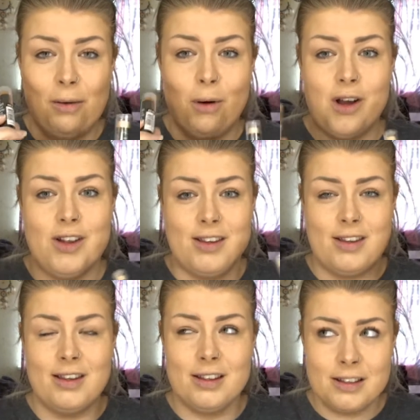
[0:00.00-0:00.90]
was
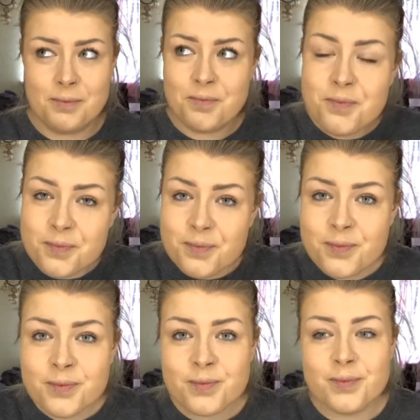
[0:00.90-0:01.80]

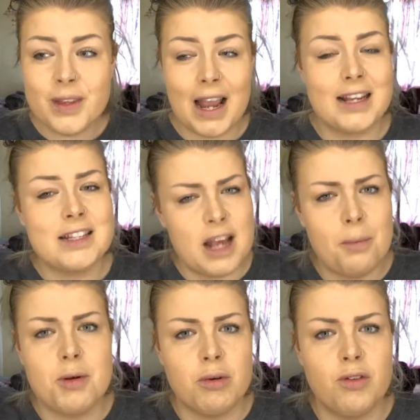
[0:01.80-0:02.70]

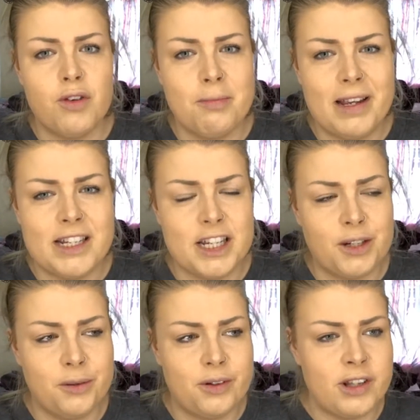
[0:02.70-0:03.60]
acceptable for me to
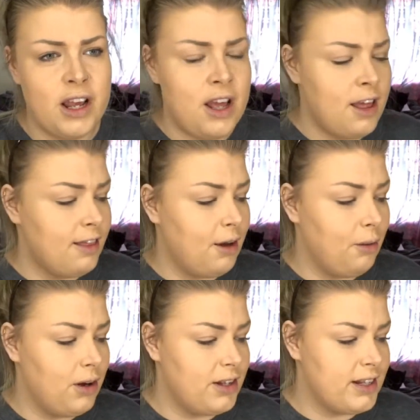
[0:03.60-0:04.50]
use. There
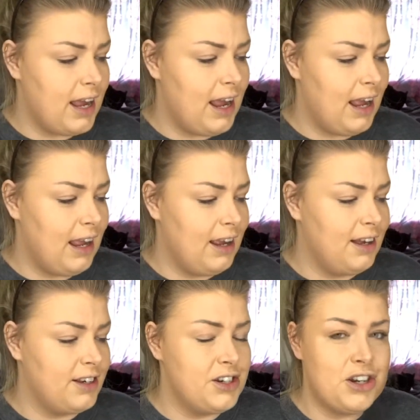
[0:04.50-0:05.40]
was a
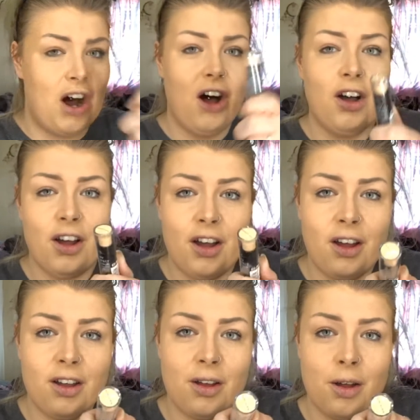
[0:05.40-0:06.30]
darker
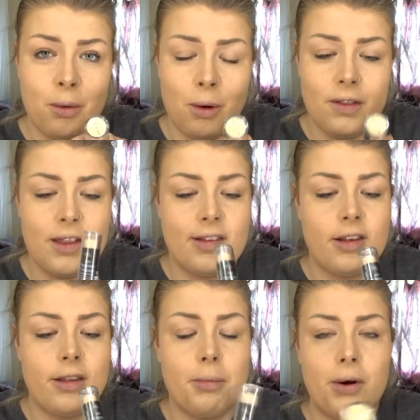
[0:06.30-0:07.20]
one, this is
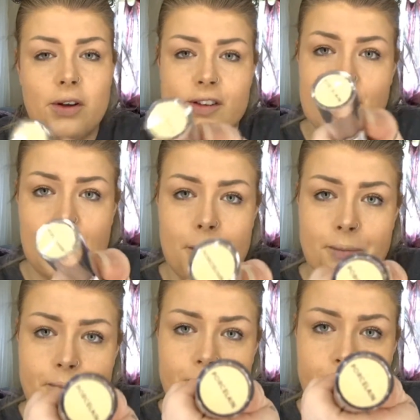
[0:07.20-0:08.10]
the porcelain,
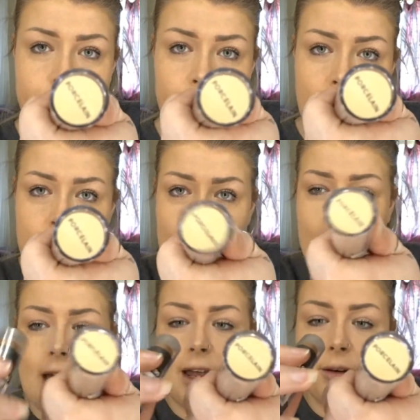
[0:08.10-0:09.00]

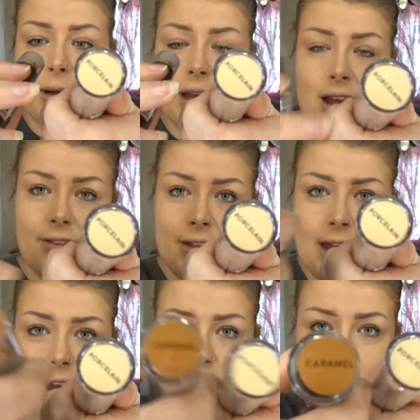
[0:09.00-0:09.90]
and we have the
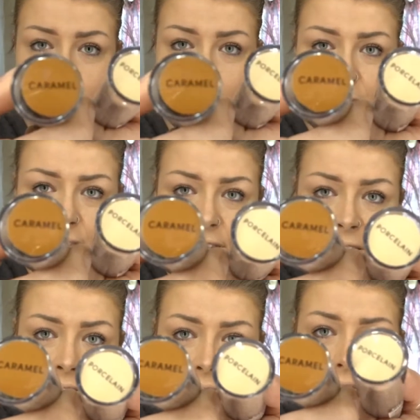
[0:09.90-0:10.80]
caramel here.
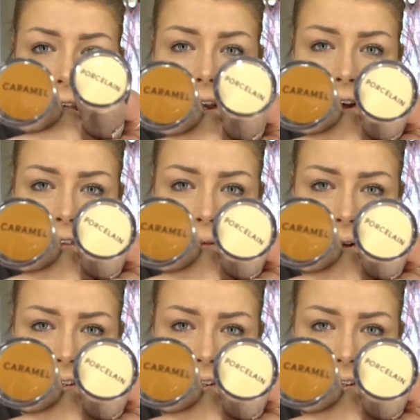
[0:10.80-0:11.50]
I know for my